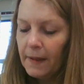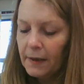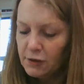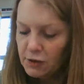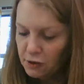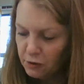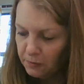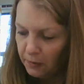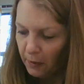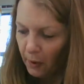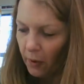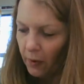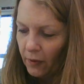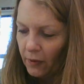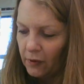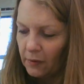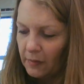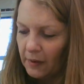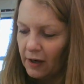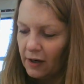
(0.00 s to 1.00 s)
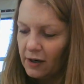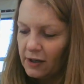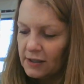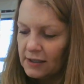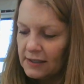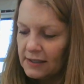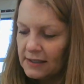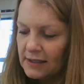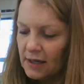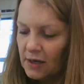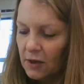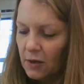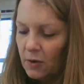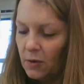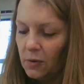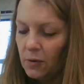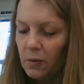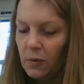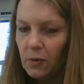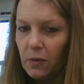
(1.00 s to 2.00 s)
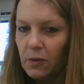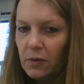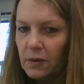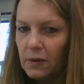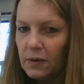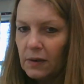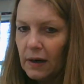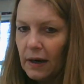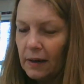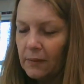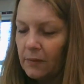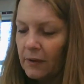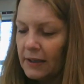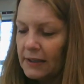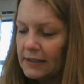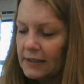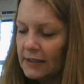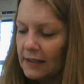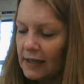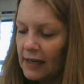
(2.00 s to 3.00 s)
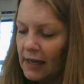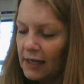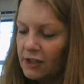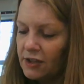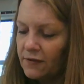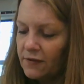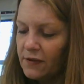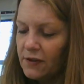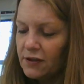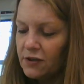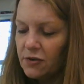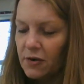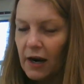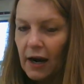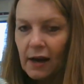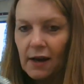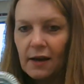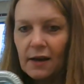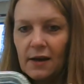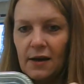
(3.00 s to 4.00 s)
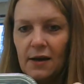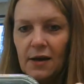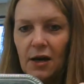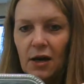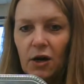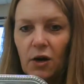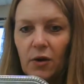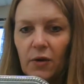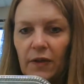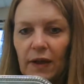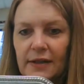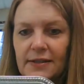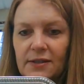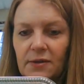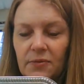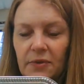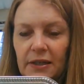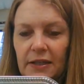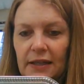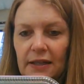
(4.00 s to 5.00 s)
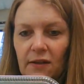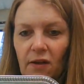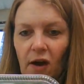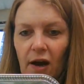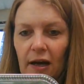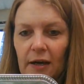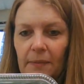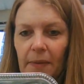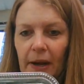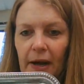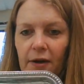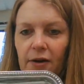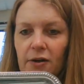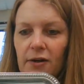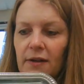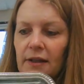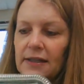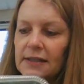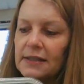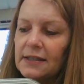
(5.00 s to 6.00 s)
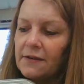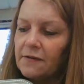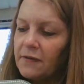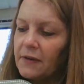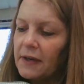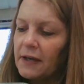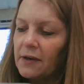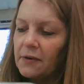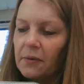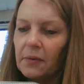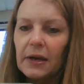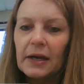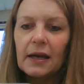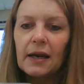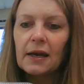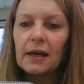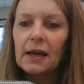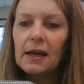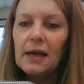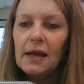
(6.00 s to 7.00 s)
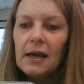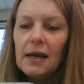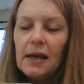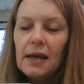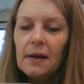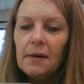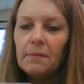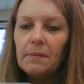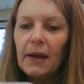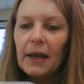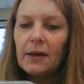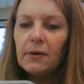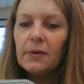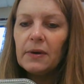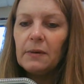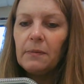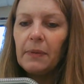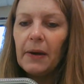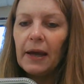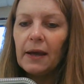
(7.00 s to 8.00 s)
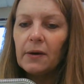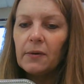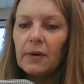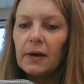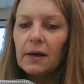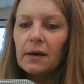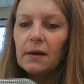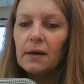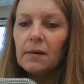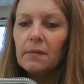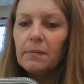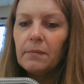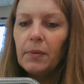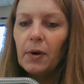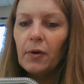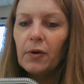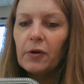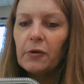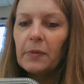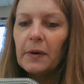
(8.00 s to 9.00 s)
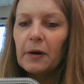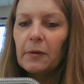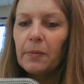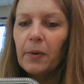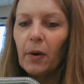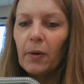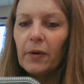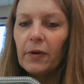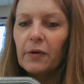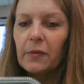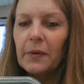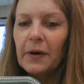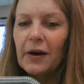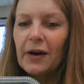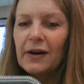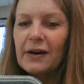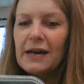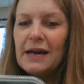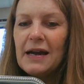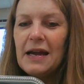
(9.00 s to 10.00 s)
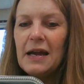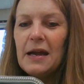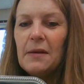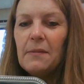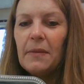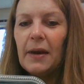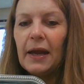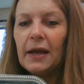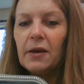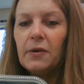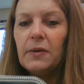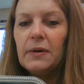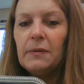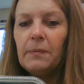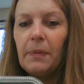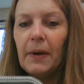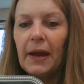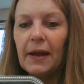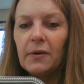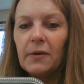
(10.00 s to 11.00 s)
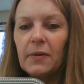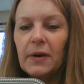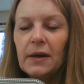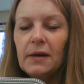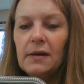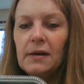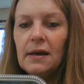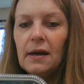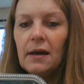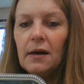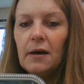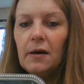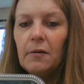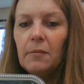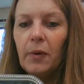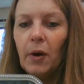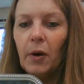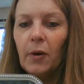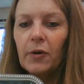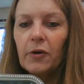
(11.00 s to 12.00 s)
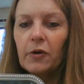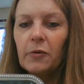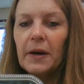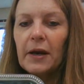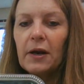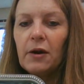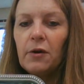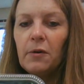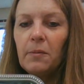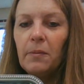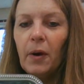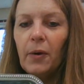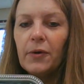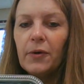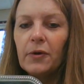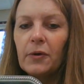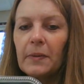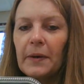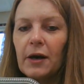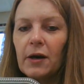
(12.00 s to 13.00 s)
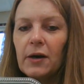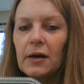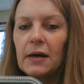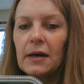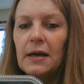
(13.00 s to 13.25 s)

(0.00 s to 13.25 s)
Two polar bears. Ooh, I'm right to the edge of the tray. Well, that's a really long pattern. Let's see if we can read it. Penguin, penguin, polar bear, polar bear. Penguin, penguin, polar bear, polar bear.